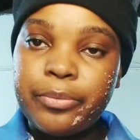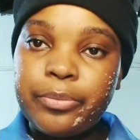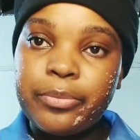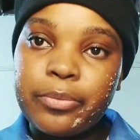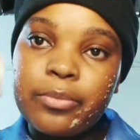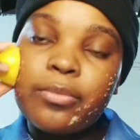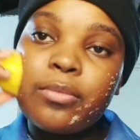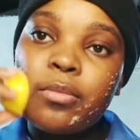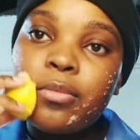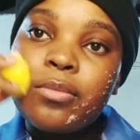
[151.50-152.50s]

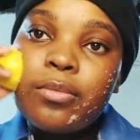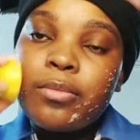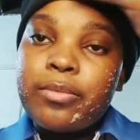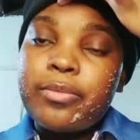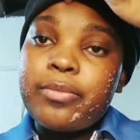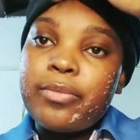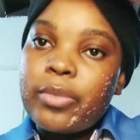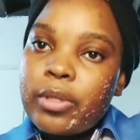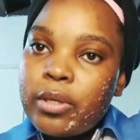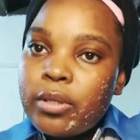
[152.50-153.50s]

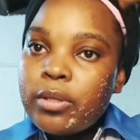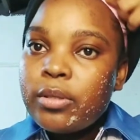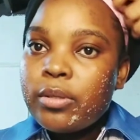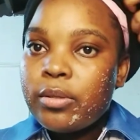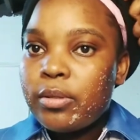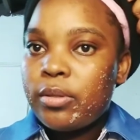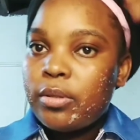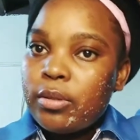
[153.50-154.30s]
Nothing is said.